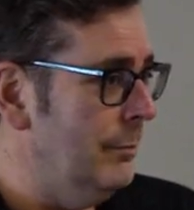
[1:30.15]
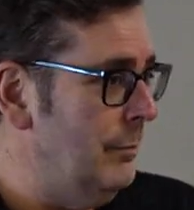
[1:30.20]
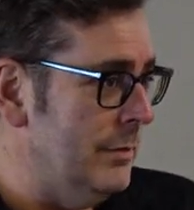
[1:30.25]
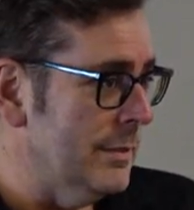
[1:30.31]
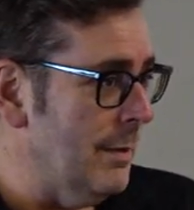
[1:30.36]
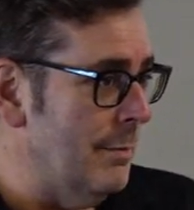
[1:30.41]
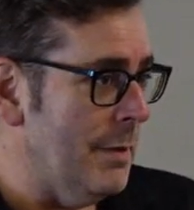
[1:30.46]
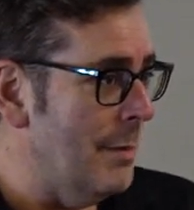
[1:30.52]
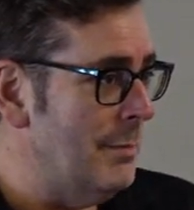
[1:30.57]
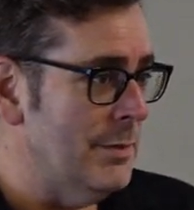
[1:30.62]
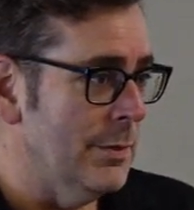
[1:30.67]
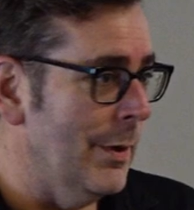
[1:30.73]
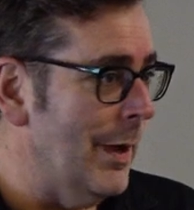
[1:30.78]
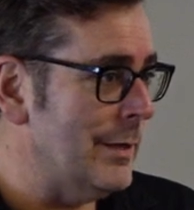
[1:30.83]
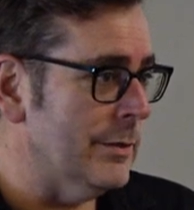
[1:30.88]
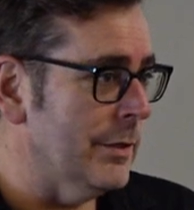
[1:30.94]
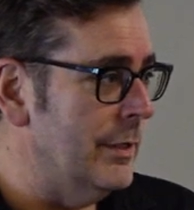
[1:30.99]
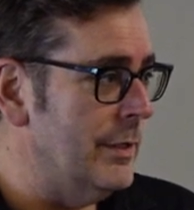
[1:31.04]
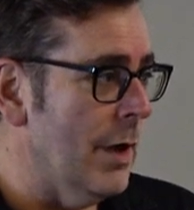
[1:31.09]
Sometimes you
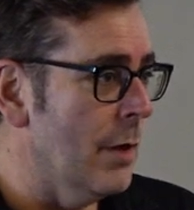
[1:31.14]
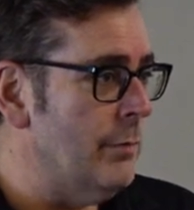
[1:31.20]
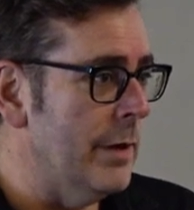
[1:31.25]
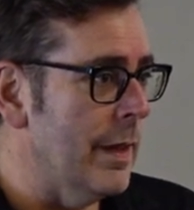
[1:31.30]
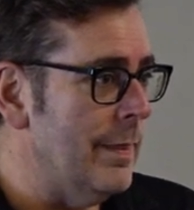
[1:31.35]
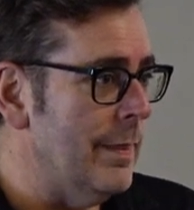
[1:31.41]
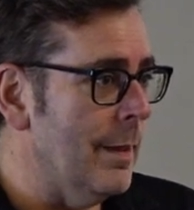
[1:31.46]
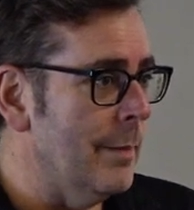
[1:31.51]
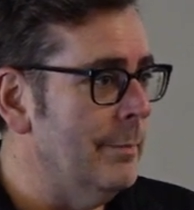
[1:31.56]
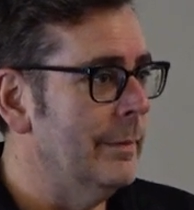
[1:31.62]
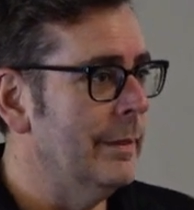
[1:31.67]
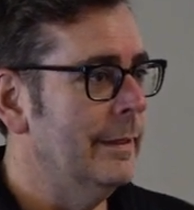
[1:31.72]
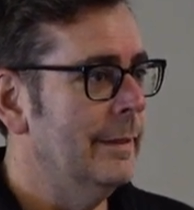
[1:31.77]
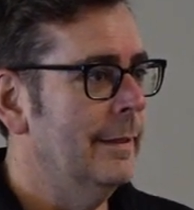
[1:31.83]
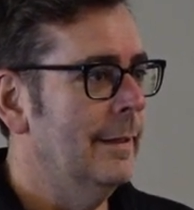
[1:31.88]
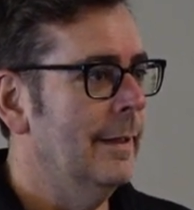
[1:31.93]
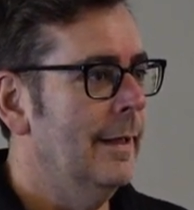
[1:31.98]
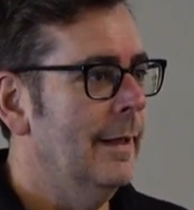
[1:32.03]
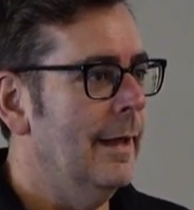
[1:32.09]
actually don't need them.
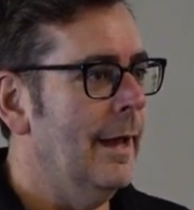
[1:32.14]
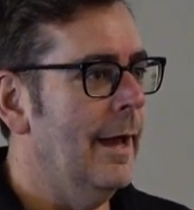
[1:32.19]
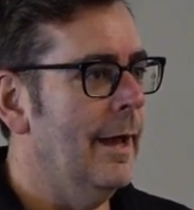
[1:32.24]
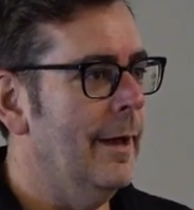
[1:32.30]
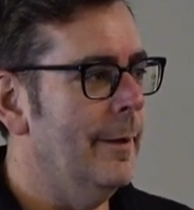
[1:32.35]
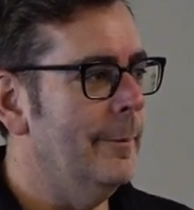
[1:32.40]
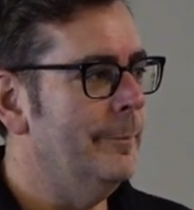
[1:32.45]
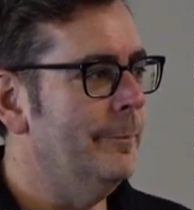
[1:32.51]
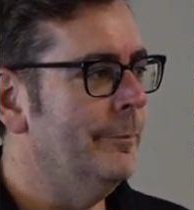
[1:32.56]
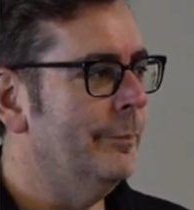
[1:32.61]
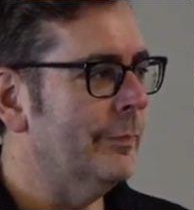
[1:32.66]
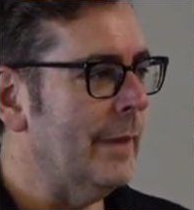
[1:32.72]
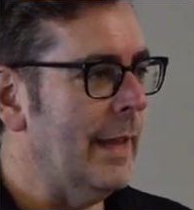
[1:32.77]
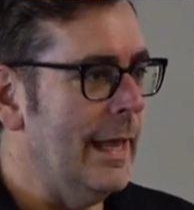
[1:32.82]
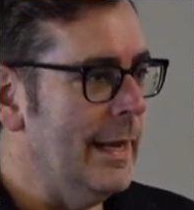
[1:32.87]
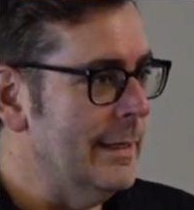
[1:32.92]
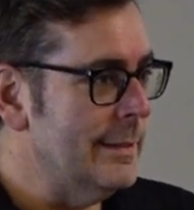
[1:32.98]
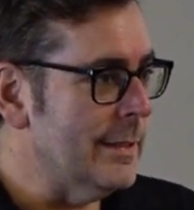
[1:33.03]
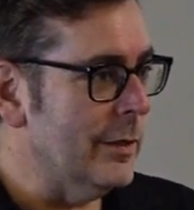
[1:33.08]
Um,
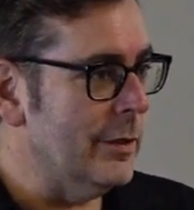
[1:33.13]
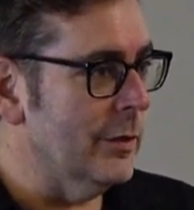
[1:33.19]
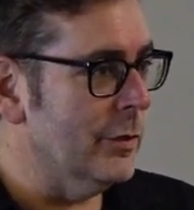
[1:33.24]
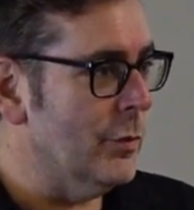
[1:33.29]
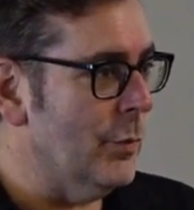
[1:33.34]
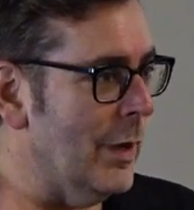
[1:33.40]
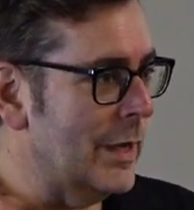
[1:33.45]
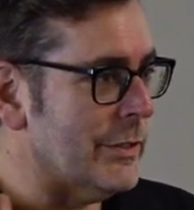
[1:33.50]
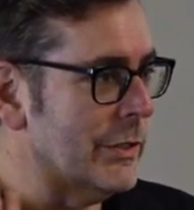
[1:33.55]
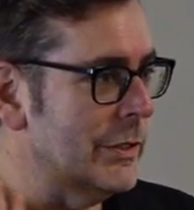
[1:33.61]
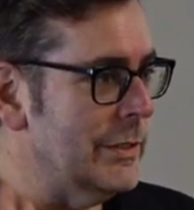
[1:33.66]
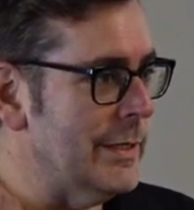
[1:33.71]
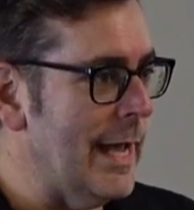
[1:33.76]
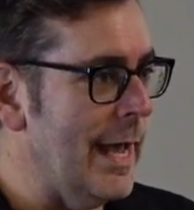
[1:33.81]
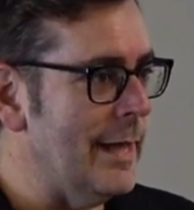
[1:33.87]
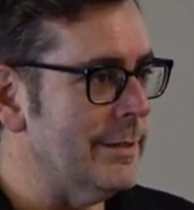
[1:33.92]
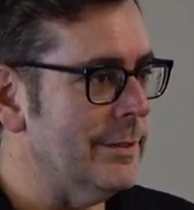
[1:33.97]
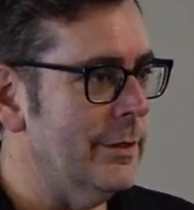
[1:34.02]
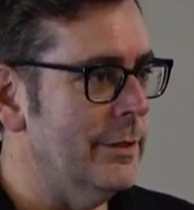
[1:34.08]
and it's a good question to
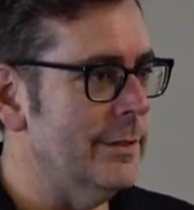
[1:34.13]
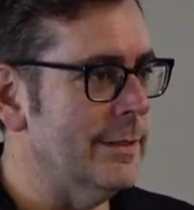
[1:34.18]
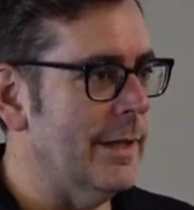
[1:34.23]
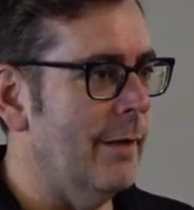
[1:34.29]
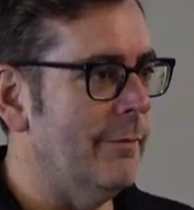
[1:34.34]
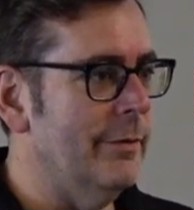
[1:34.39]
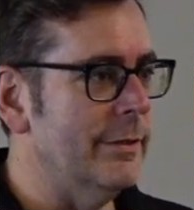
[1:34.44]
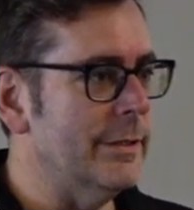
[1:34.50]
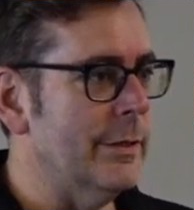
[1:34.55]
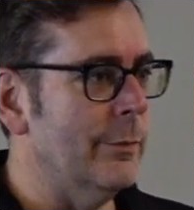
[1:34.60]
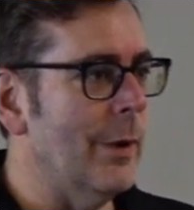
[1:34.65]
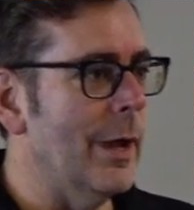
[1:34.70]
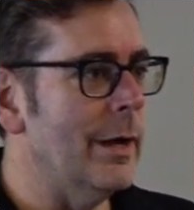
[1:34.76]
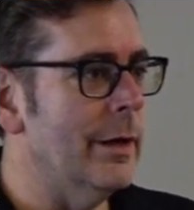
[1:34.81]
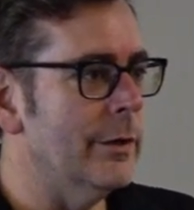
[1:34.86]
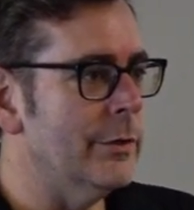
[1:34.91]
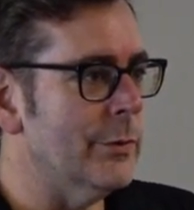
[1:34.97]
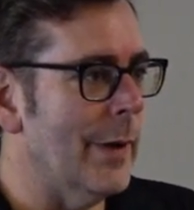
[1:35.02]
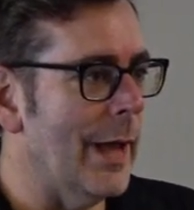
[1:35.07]
ask yourself as a
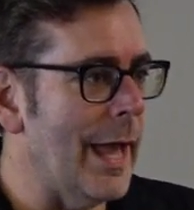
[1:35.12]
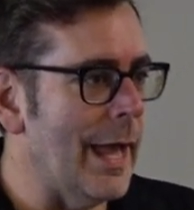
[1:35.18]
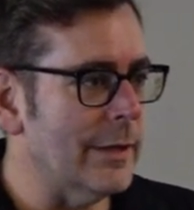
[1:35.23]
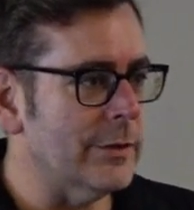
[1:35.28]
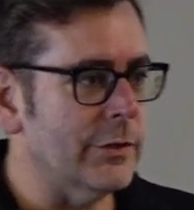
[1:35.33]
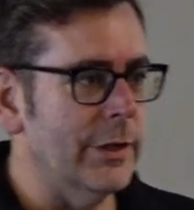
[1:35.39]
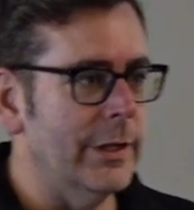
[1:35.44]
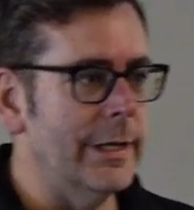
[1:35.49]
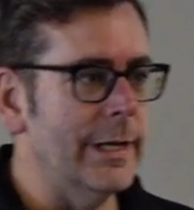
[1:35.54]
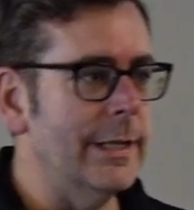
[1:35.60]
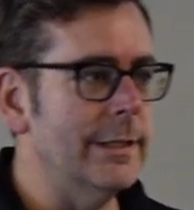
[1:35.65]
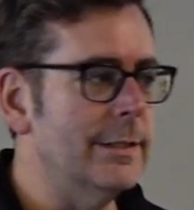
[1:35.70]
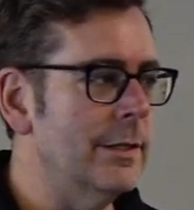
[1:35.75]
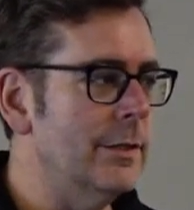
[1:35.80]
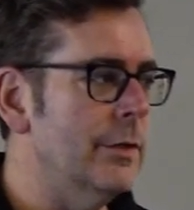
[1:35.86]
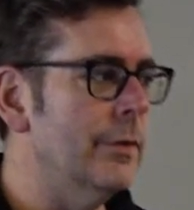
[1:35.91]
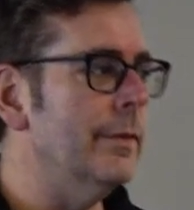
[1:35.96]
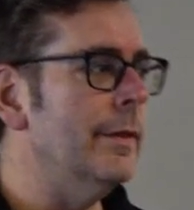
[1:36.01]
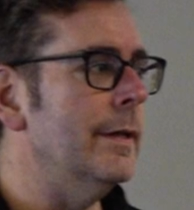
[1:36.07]
writer do I actually need to
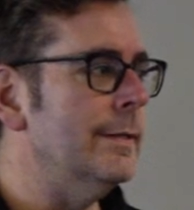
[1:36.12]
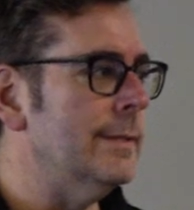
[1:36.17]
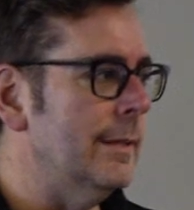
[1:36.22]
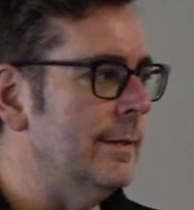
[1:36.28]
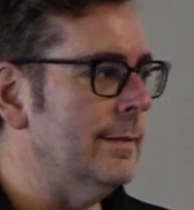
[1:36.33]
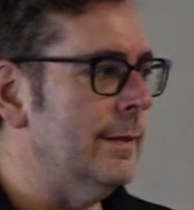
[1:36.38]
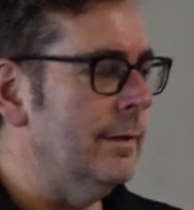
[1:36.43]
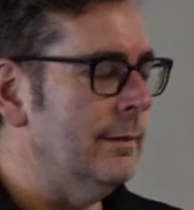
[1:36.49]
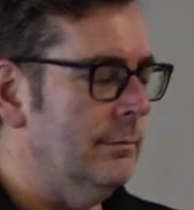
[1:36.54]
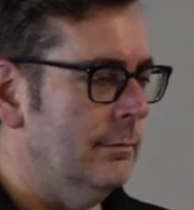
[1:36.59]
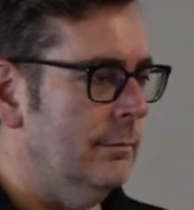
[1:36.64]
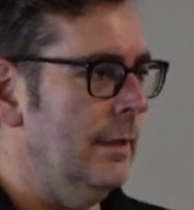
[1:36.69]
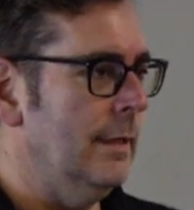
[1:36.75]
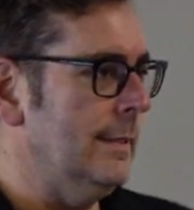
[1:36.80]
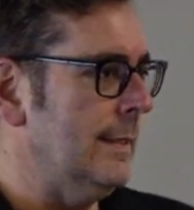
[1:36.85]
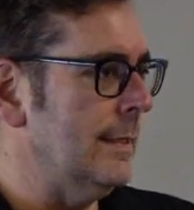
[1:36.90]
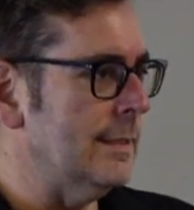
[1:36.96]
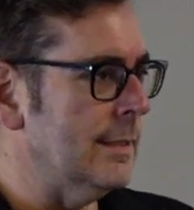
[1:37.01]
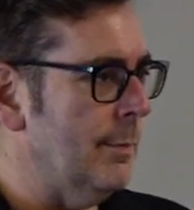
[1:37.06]
do this? Is it,
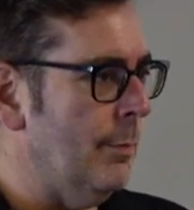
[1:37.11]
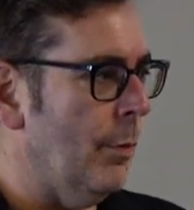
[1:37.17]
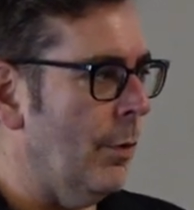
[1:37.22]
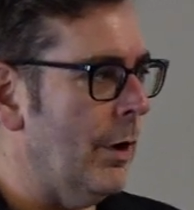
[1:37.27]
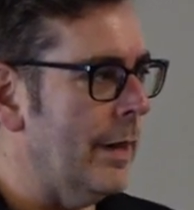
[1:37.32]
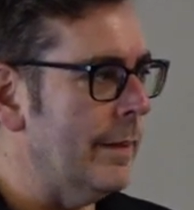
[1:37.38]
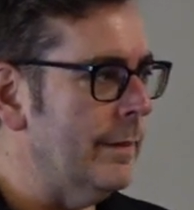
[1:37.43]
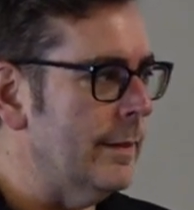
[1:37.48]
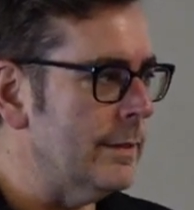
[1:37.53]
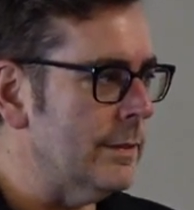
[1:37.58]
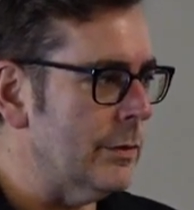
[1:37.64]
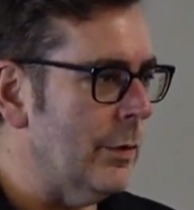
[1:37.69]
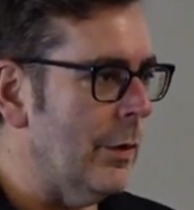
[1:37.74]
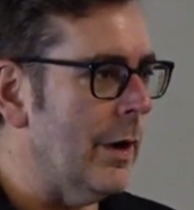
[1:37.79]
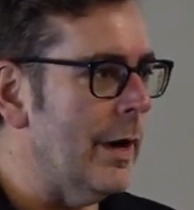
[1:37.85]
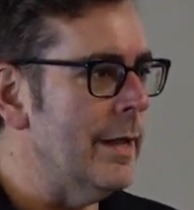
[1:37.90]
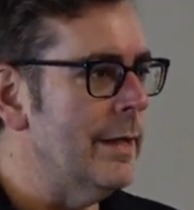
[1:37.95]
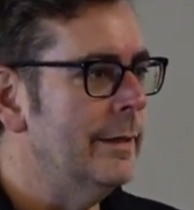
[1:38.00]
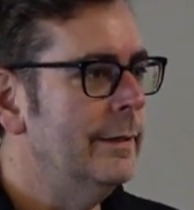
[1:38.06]
is it supporting the
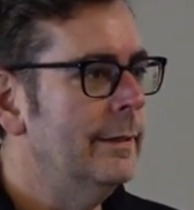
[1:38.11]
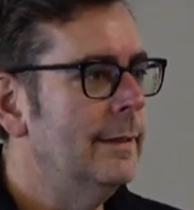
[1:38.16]
story?